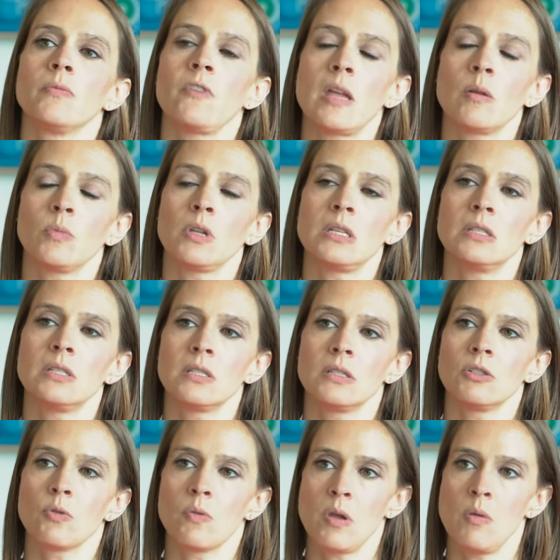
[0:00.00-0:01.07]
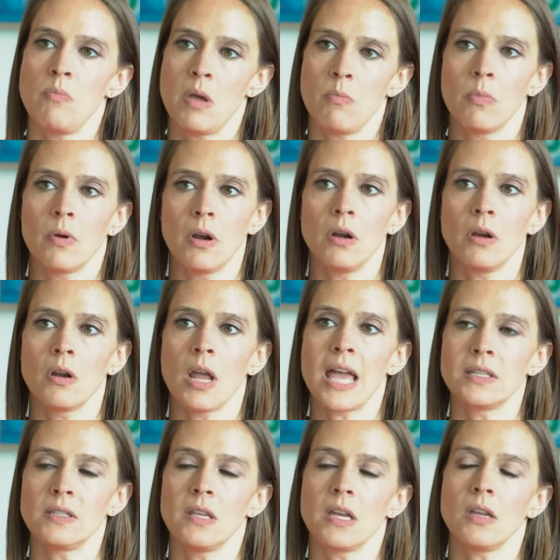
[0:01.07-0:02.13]
families to remember
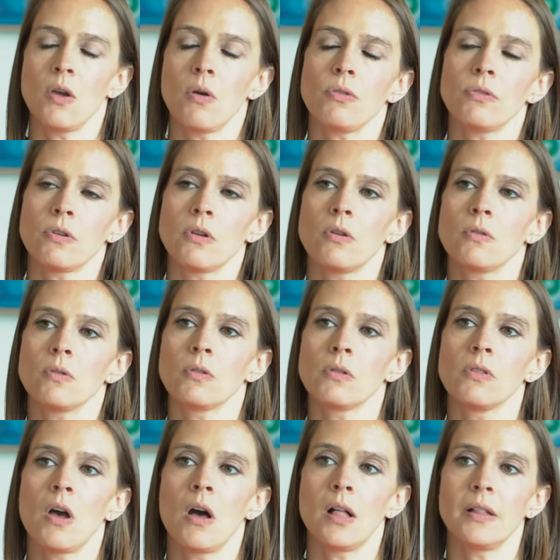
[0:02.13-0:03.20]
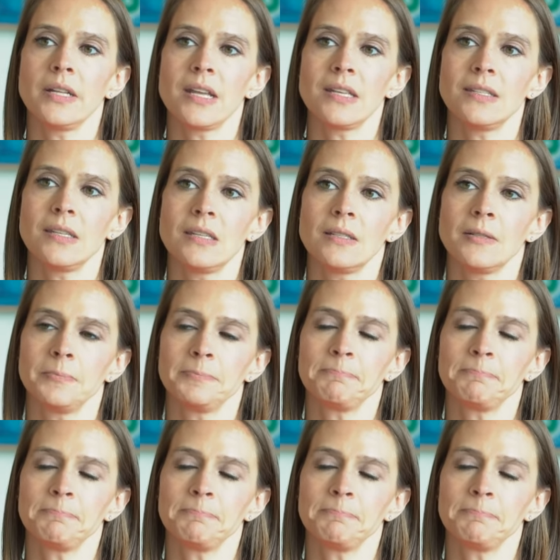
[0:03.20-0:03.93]
as they go through the holiday season.